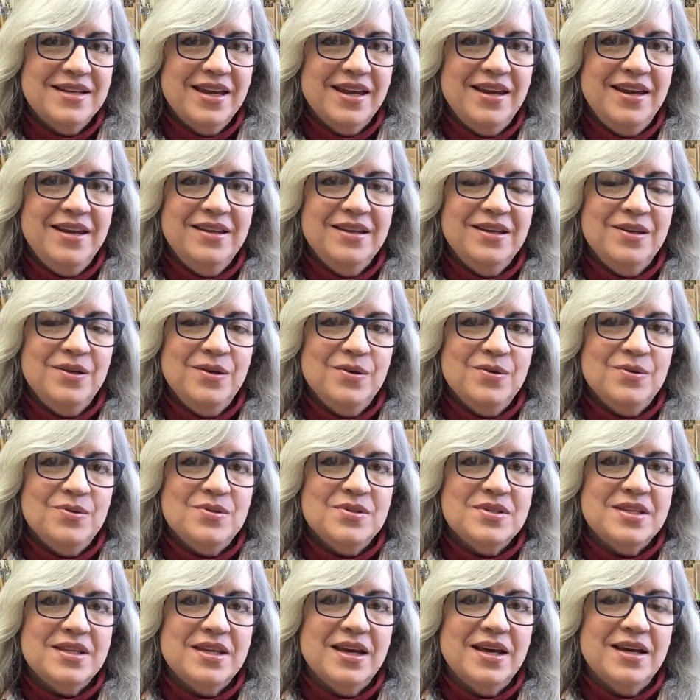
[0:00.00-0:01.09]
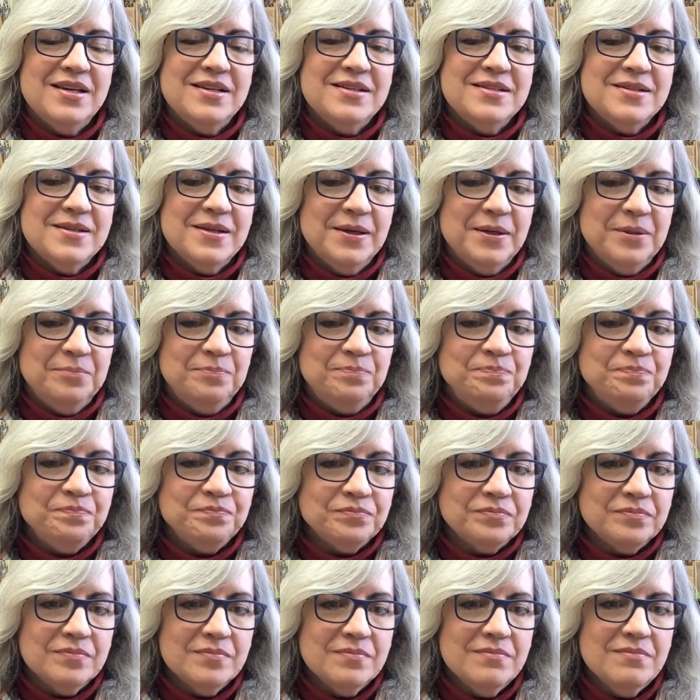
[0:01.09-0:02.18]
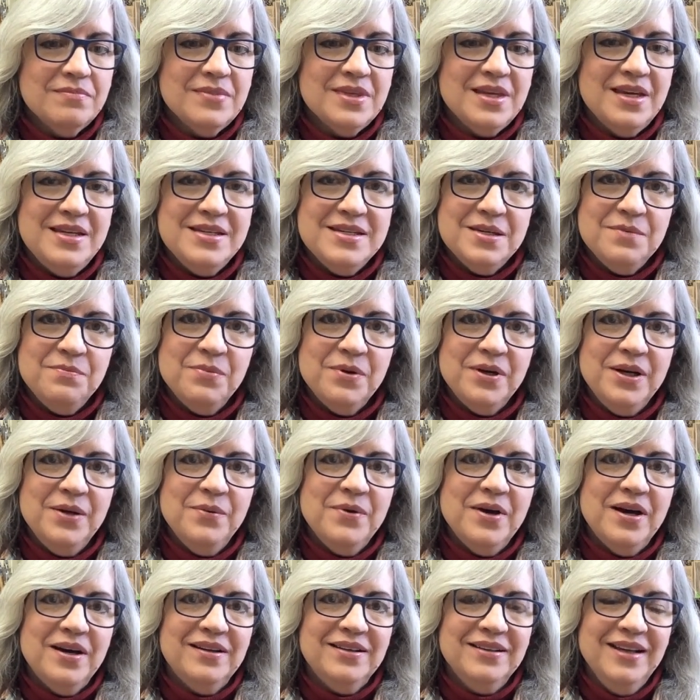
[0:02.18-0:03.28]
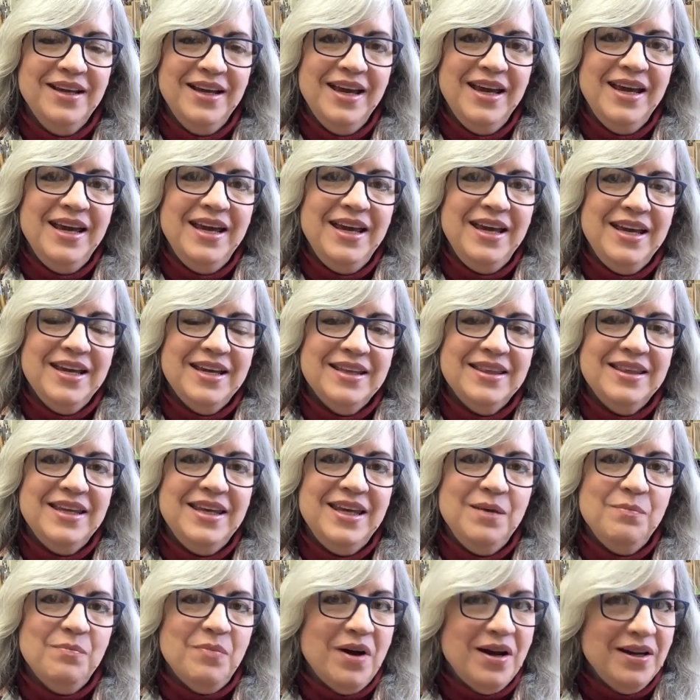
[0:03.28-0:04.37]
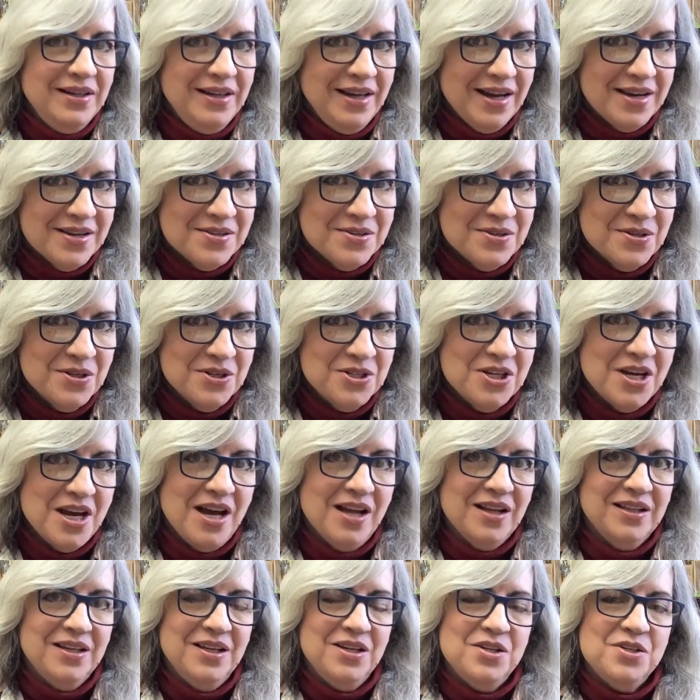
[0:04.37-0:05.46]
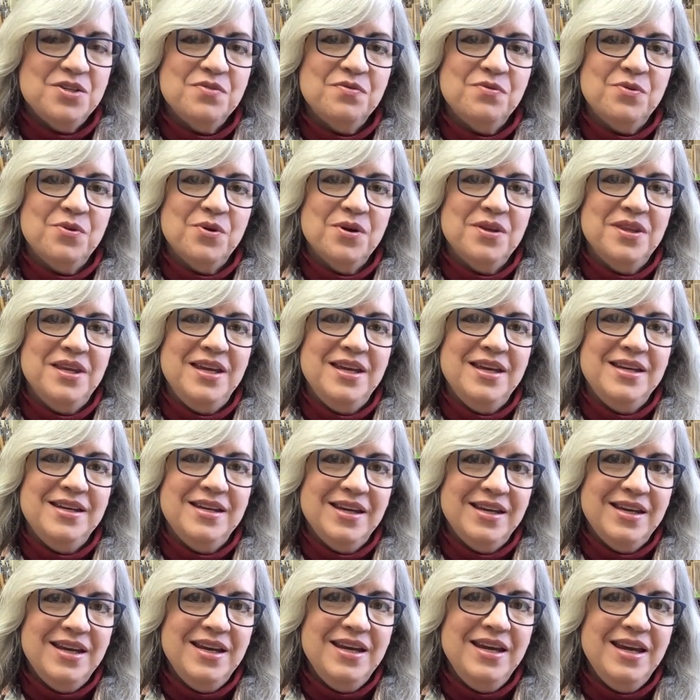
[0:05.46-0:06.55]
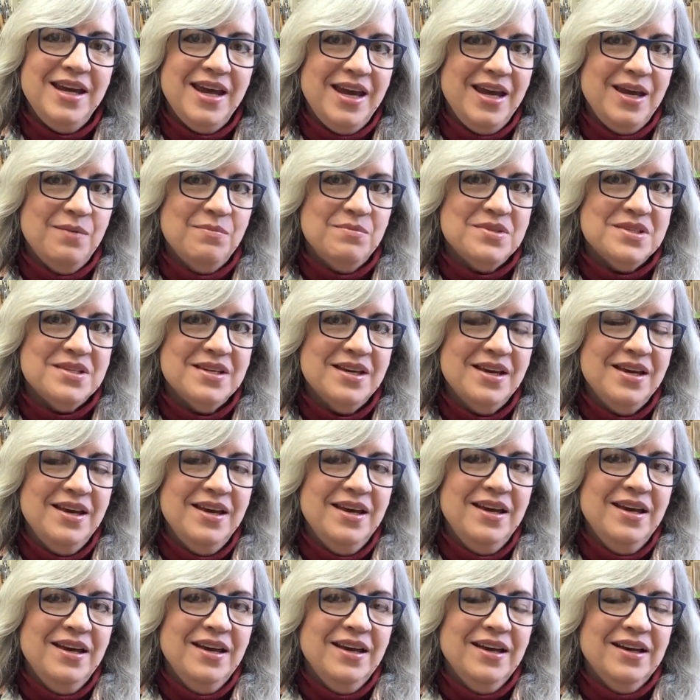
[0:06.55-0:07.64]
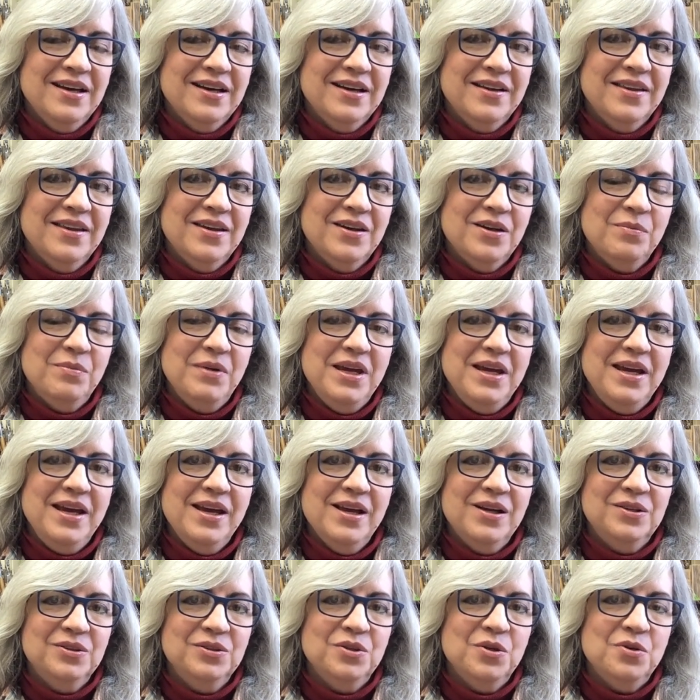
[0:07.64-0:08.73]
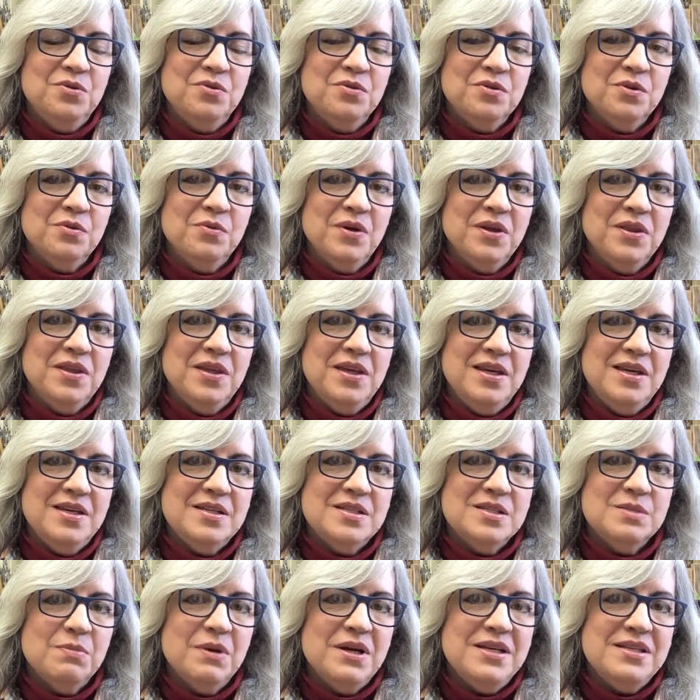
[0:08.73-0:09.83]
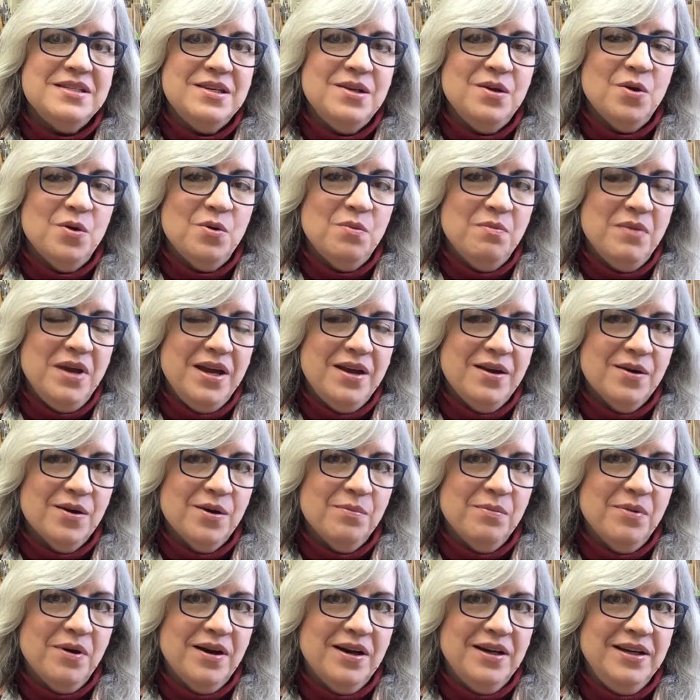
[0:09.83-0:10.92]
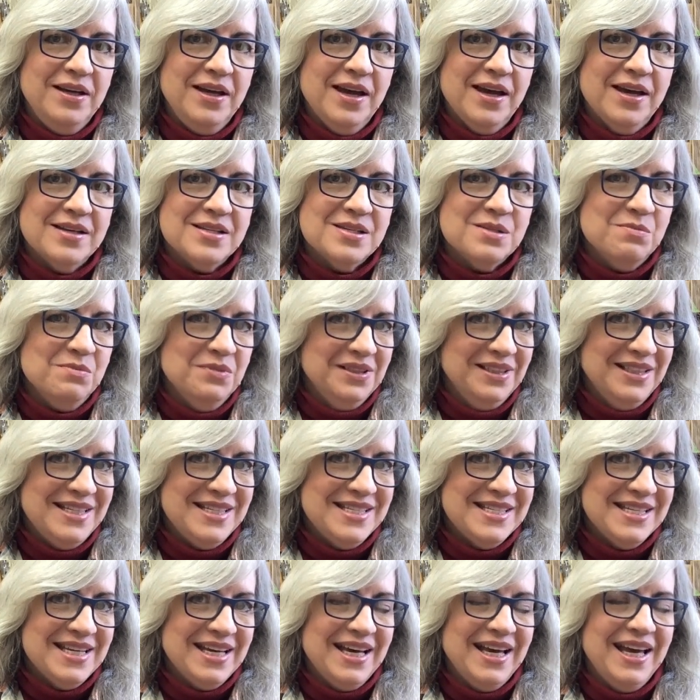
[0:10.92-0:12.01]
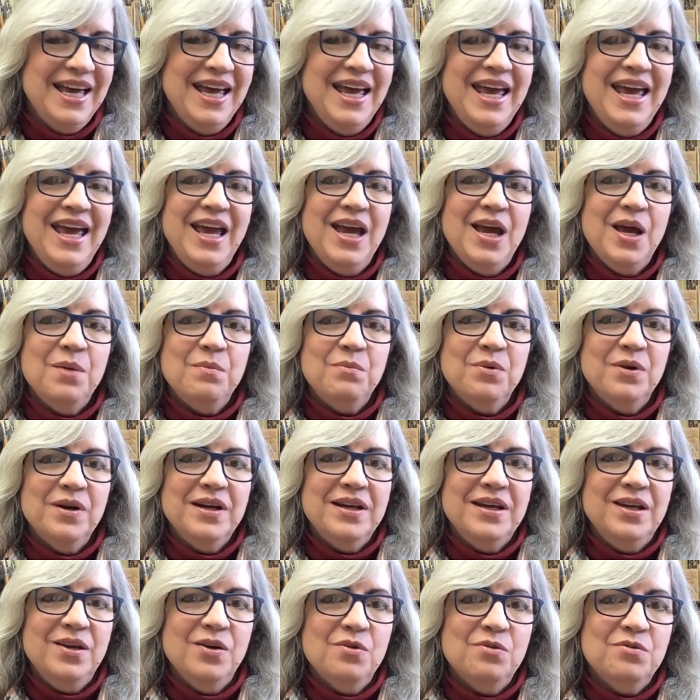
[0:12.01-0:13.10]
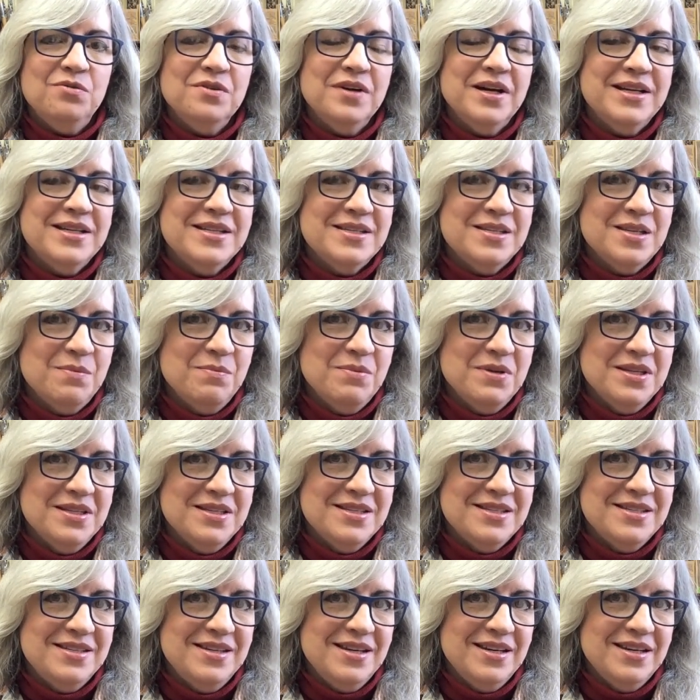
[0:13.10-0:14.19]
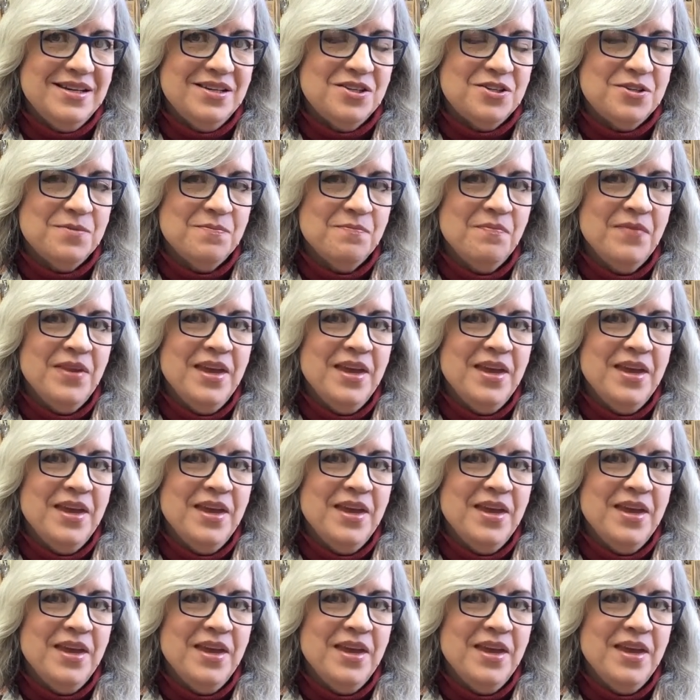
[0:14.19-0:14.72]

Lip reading: getting the news that I did pretty well in the podcaster challenge for the knitting games that are being held over with the Spicy Homemaker podcast, Melissa and Brittany over at Sip and Stitch.